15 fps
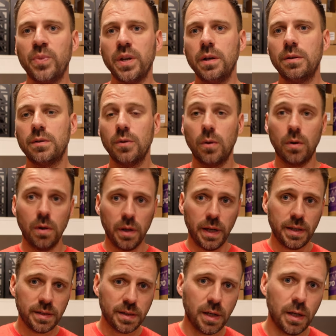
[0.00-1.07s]
And so
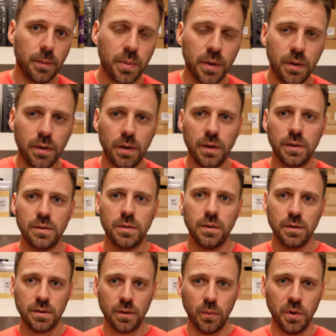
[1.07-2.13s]
Kaleidescape is,
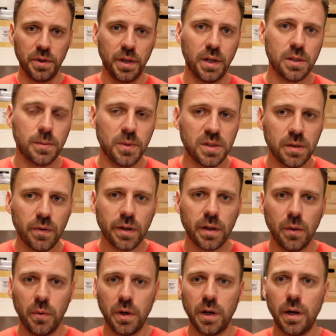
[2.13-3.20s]
is the one that I
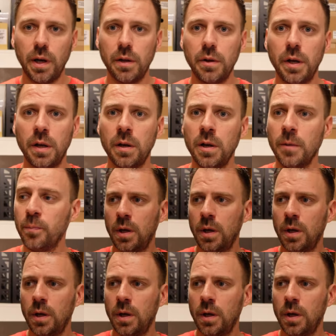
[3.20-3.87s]
specifically want to highlight